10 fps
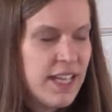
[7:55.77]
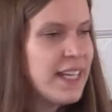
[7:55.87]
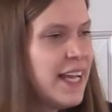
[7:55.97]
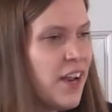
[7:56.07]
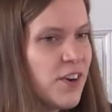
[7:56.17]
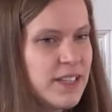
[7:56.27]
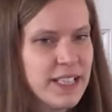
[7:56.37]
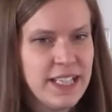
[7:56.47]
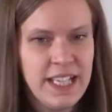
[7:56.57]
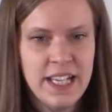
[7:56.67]

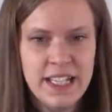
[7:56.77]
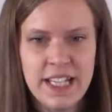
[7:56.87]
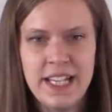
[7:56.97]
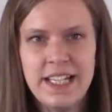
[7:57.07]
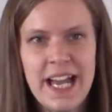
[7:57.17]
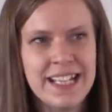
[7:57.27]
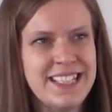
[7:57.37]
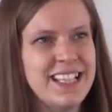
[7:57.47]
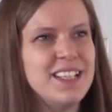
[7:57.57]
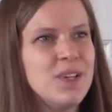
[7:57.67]
inherently
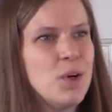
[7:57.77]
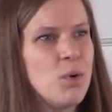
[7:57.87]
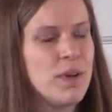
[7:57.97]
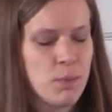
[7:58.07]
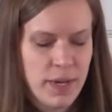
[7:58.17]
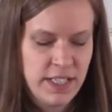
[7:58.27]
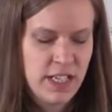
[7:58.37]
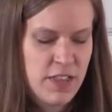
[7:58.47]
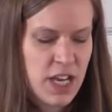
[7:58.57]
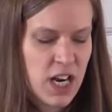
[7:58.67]
connected with one
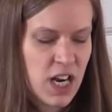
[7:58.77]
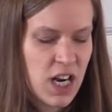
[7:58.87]
another.